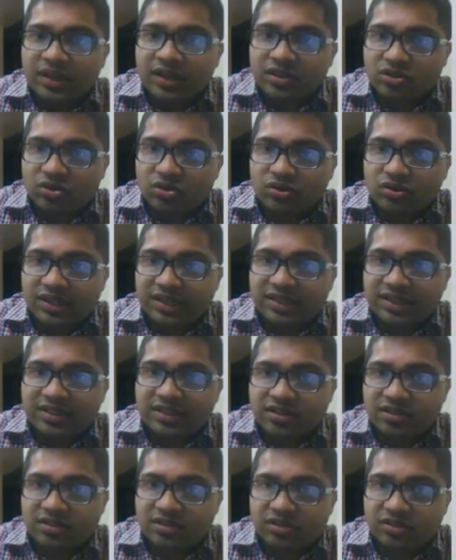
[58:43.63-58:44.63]
So it
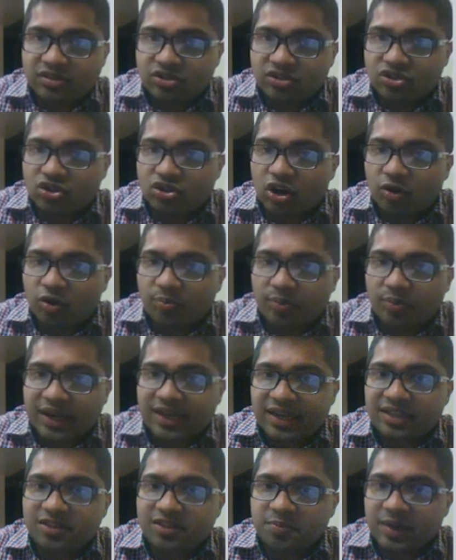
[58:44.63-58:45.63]
is stock
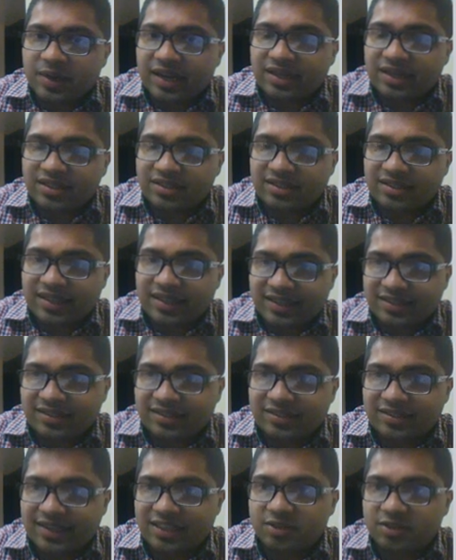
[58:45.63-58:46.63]
price minus the
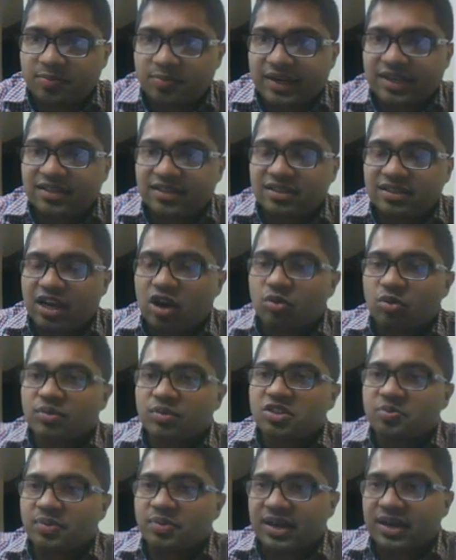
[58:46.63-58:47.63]
exercise price, how
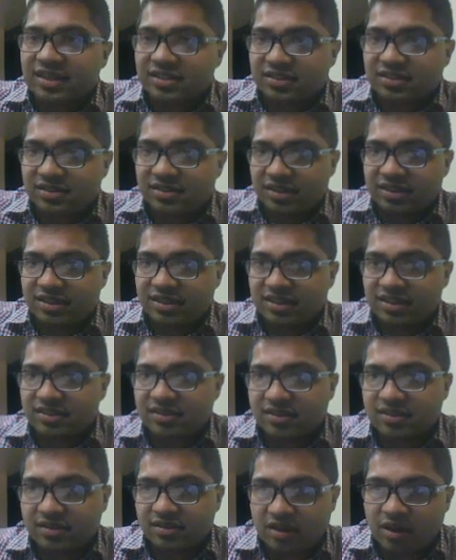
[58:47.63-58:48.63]
much price it
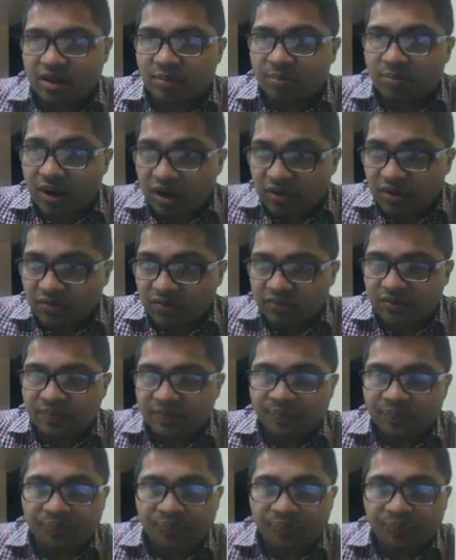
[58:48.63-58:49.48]
is above,